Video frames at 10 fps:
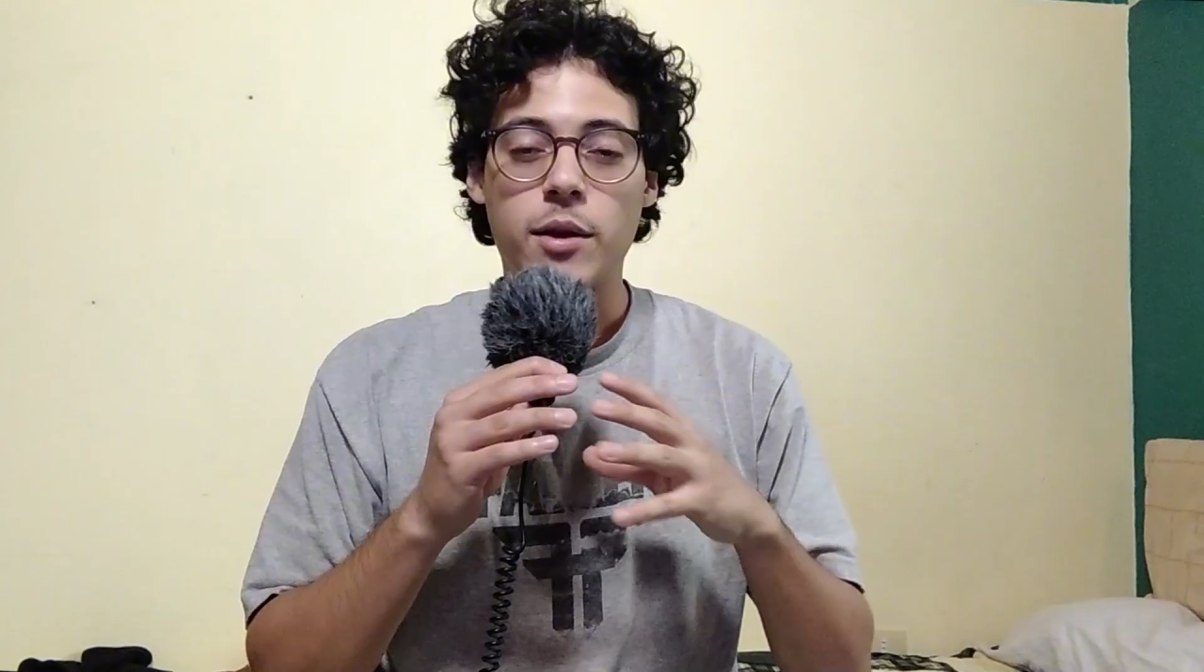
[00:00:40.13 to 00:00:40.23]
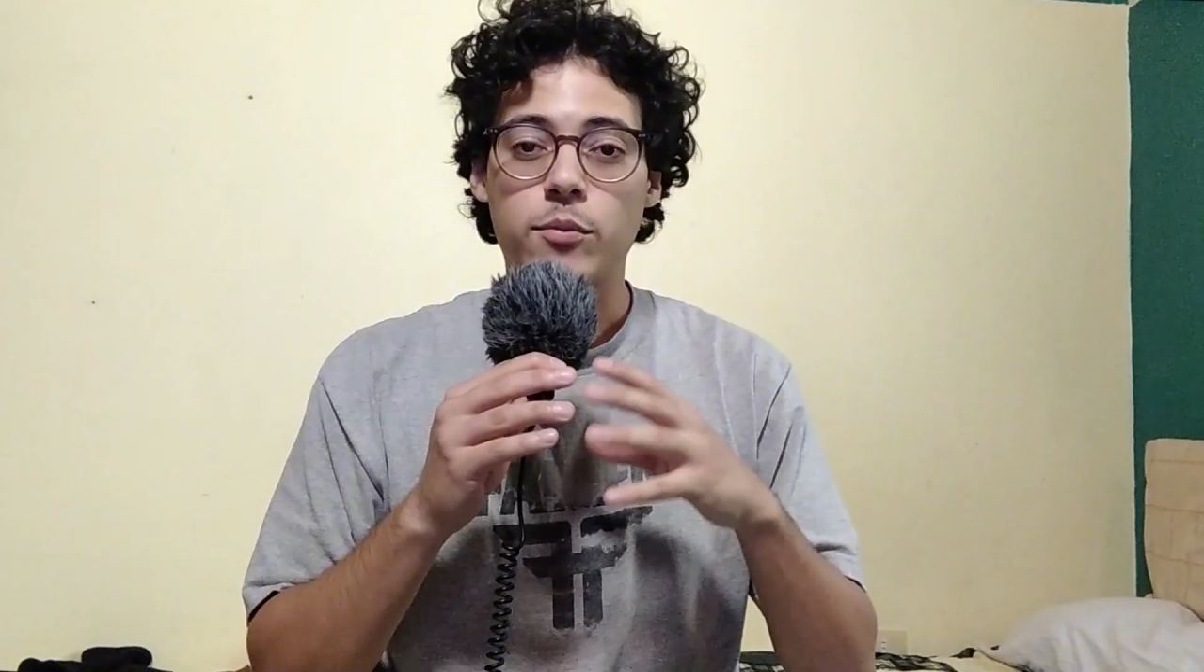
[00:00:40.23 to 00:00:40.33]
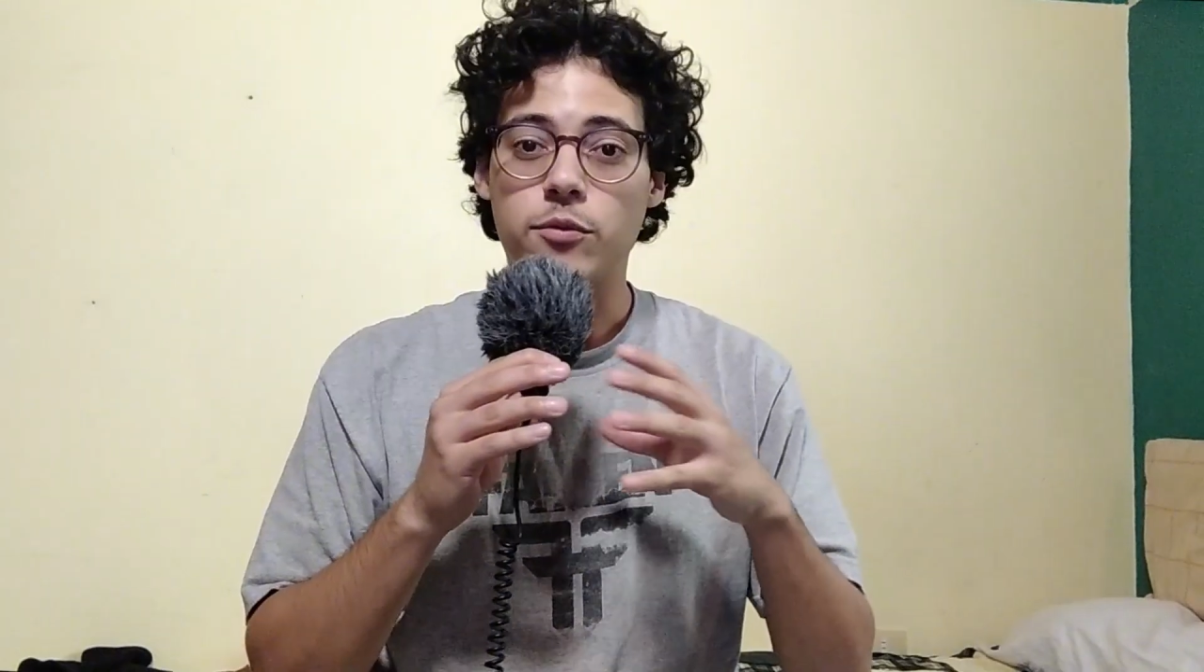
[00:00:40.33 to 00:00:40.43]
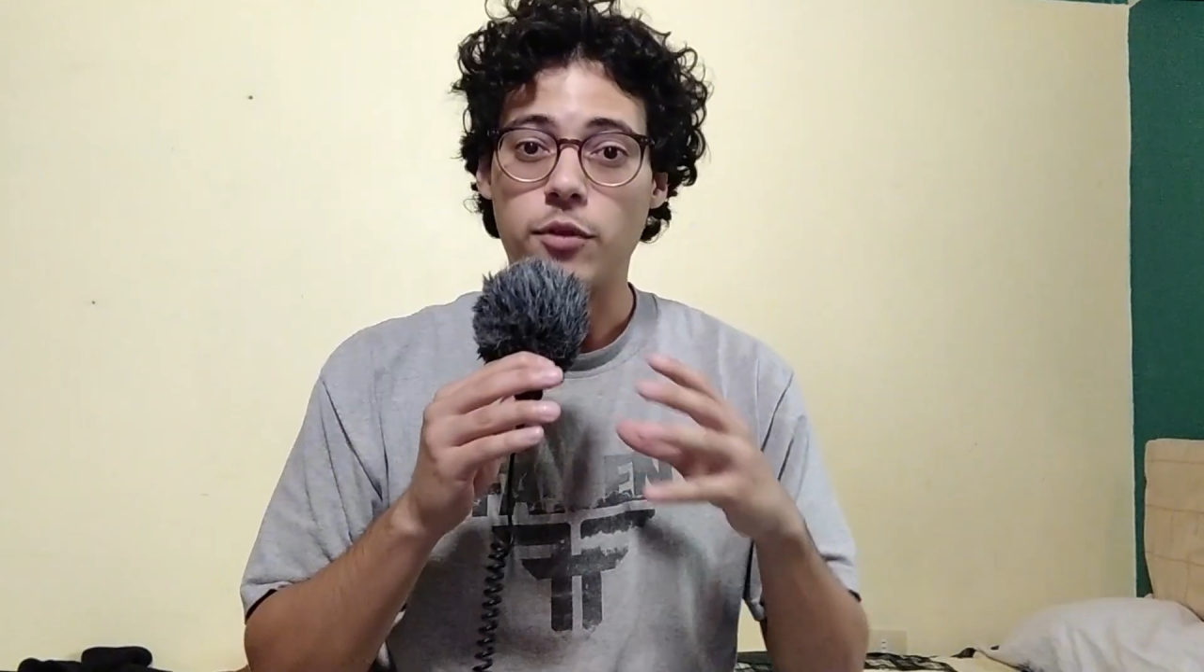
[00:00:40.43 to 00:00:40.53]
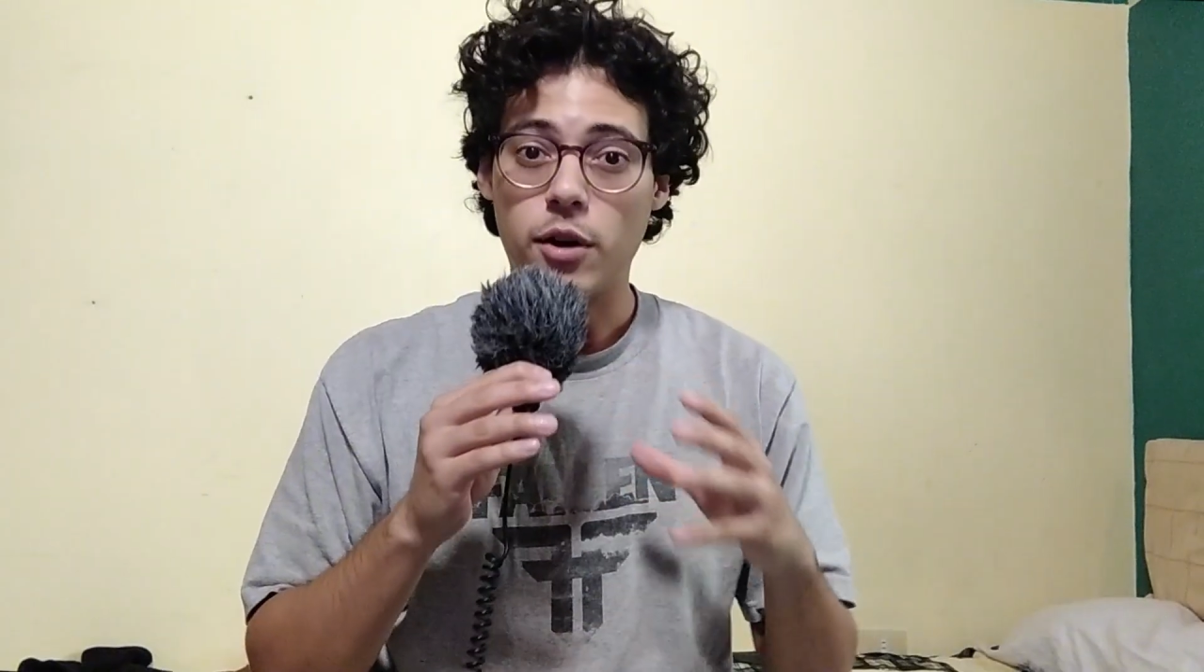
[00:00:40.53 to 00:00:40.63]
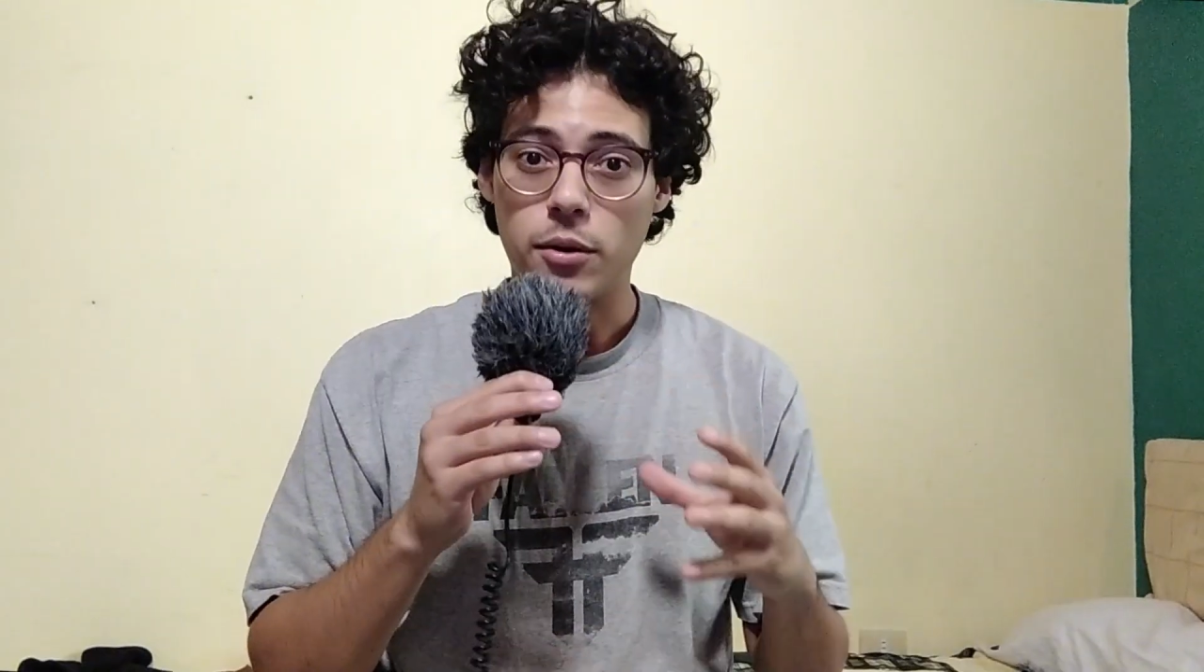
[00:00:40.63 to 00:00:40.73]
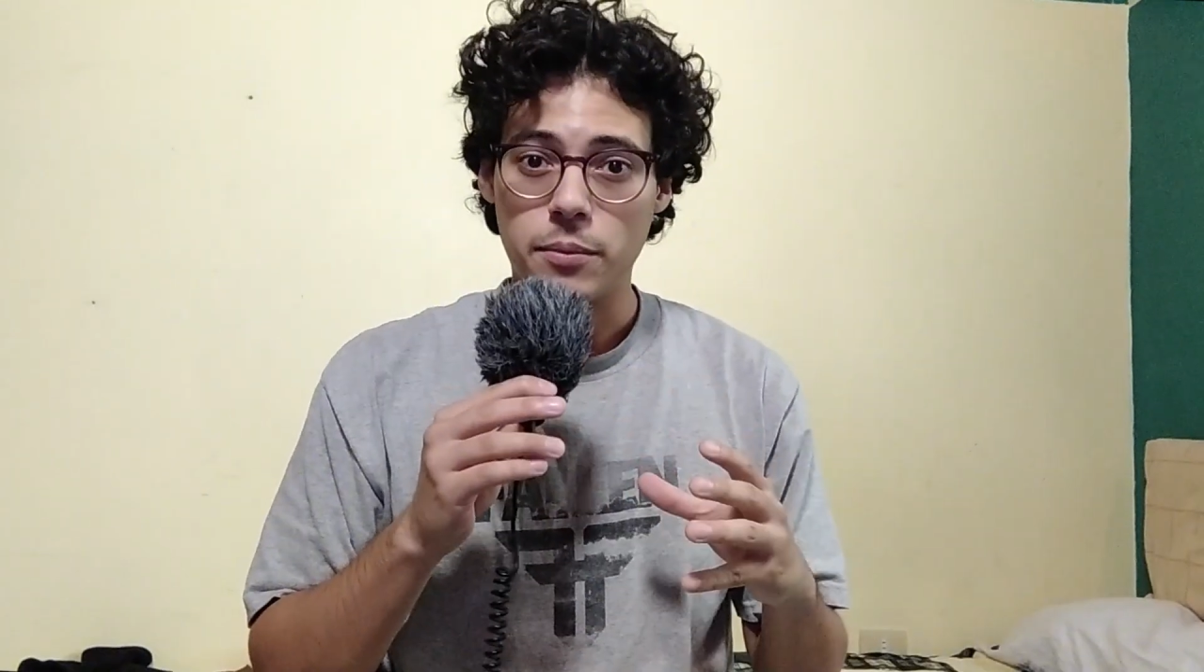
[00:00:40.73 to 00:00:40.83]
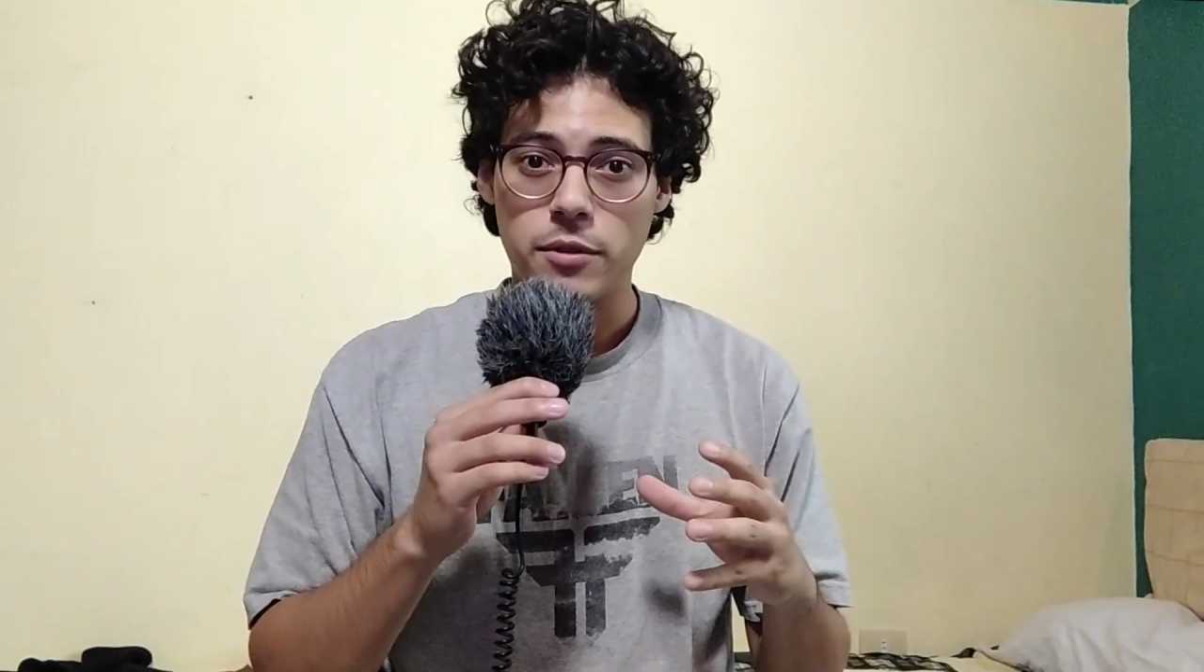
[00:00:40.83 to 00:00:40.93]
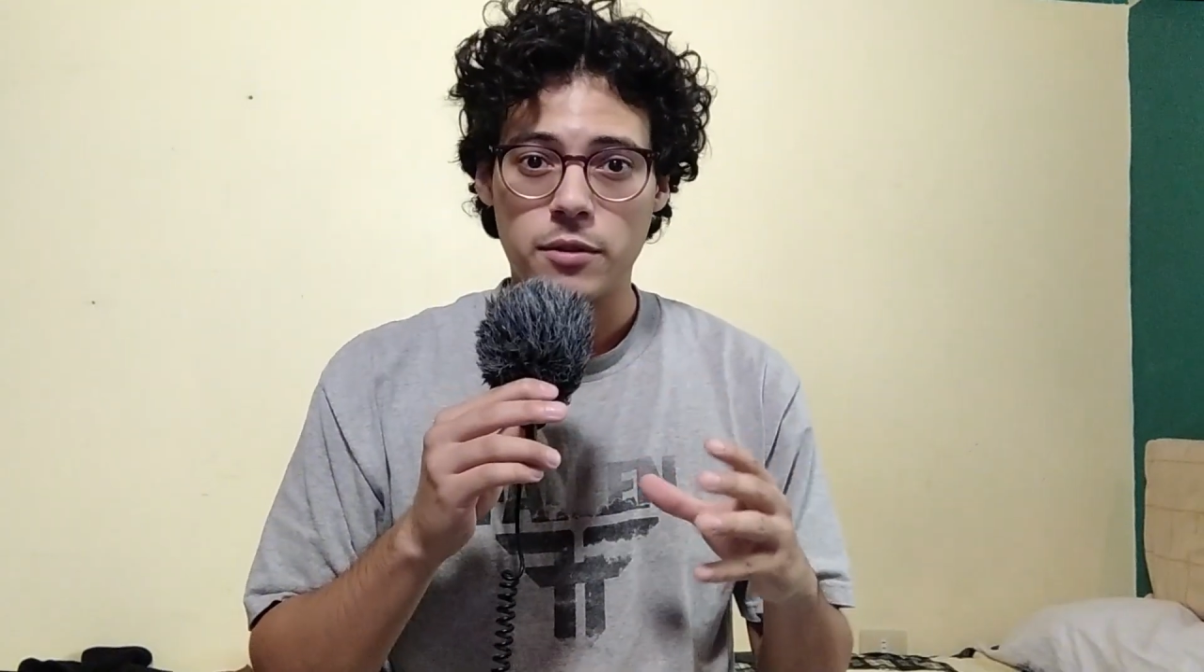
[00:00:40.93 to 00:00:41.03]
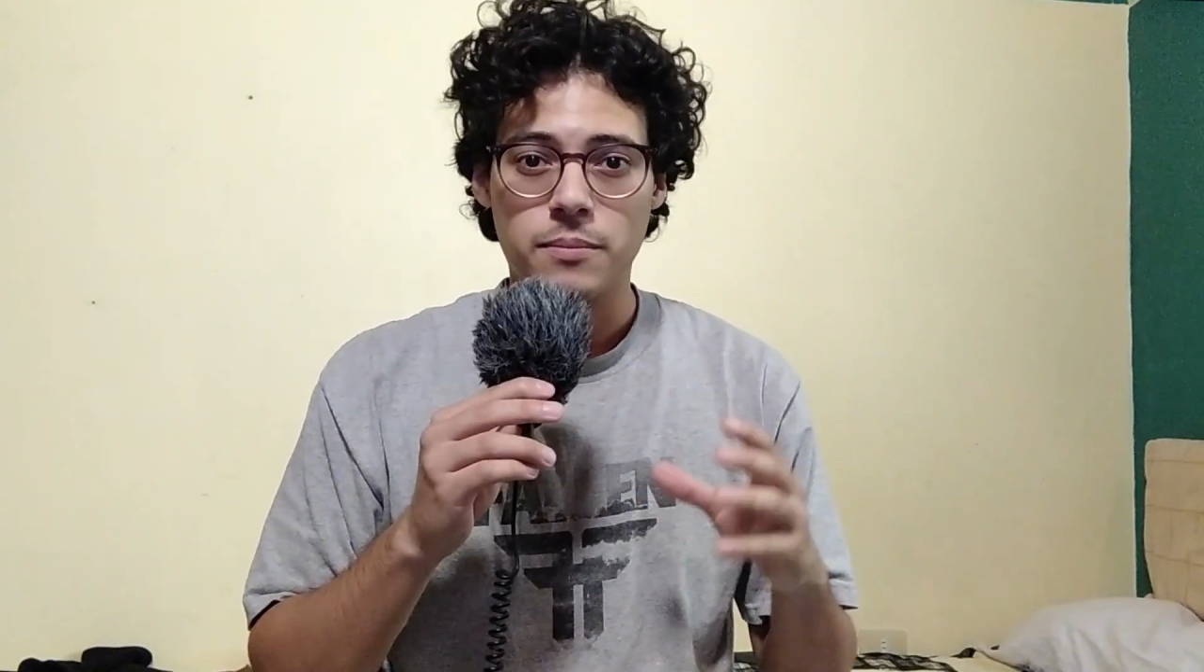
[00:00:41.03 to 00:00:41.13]

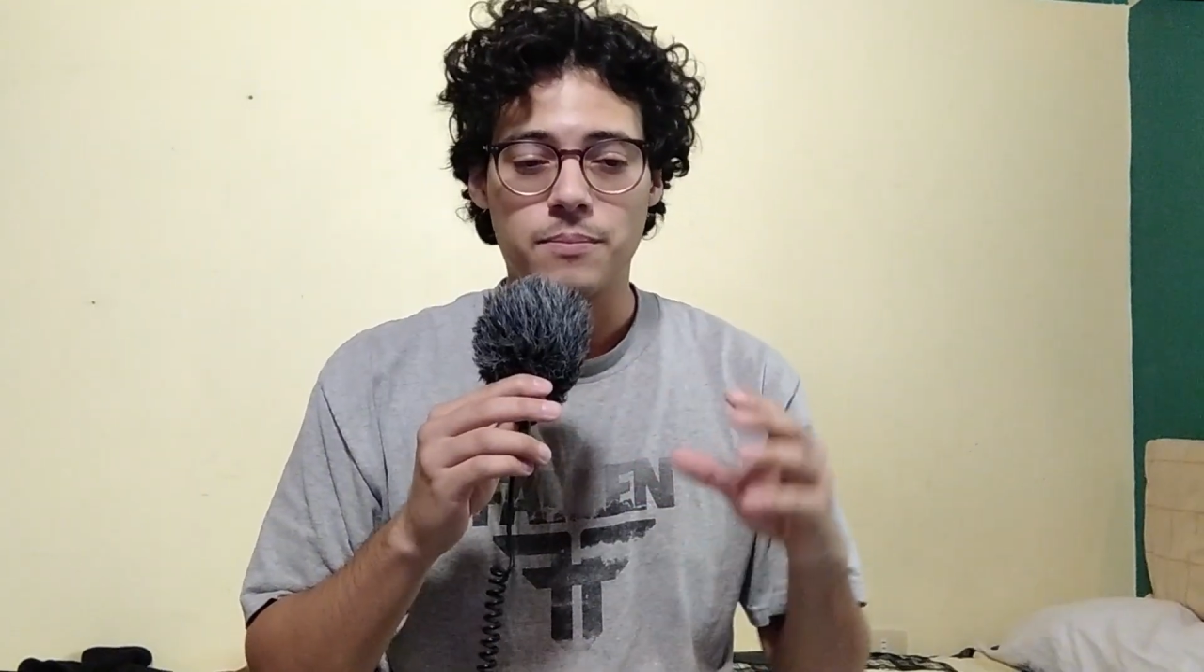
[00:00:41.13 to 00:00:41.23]
verbs